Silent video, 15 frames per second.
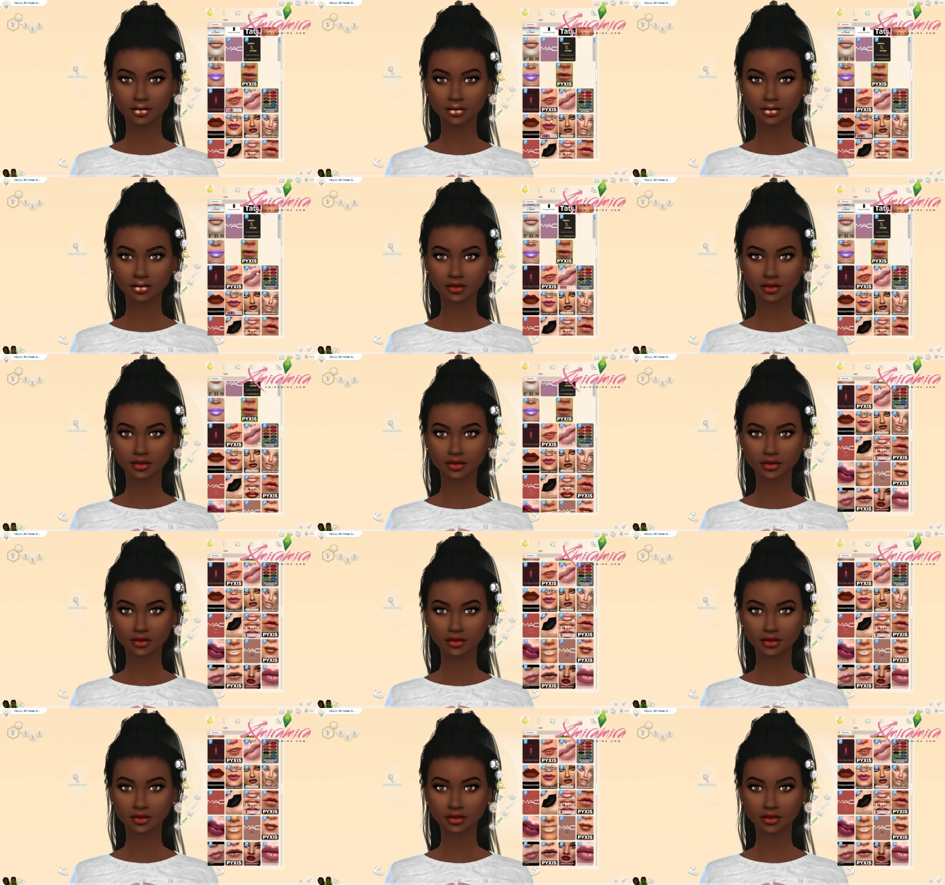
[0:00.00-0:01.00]

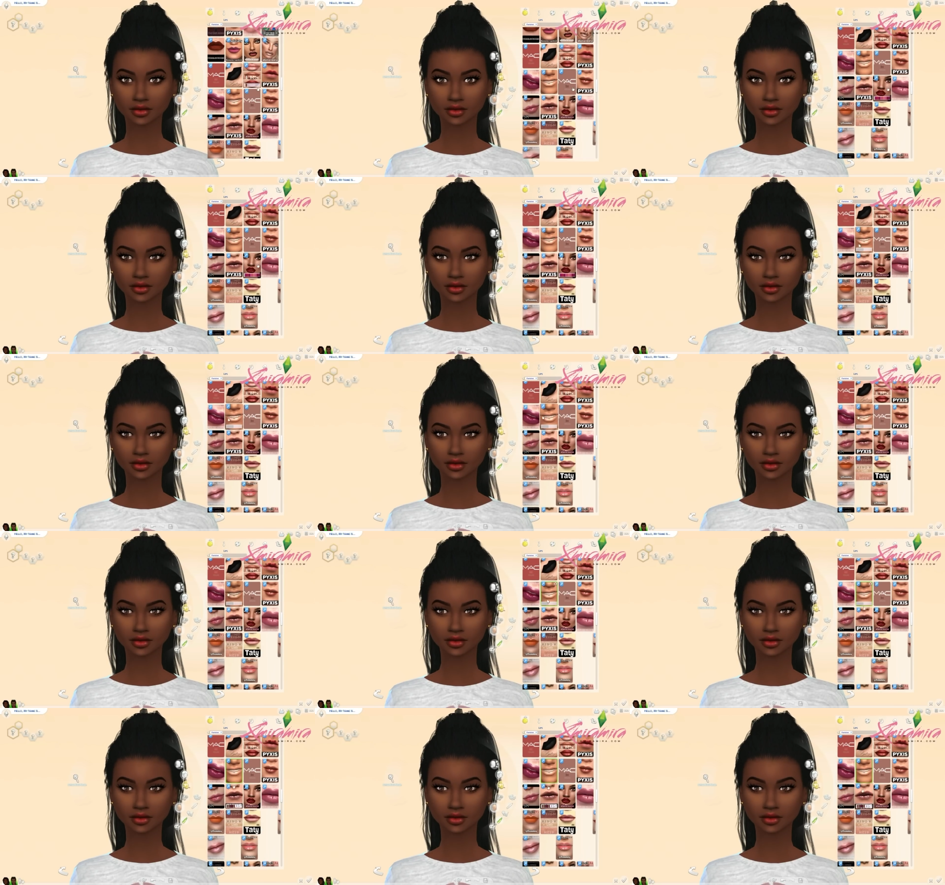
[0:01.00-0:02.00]

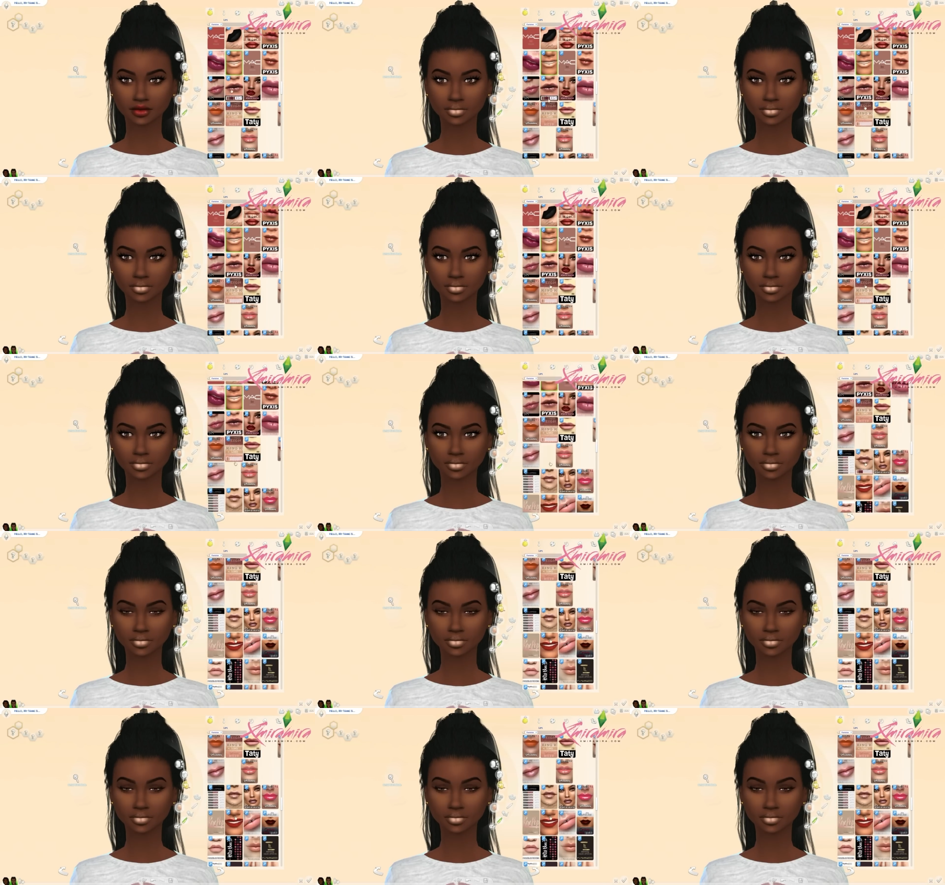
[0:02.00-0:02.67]
Nothing is said.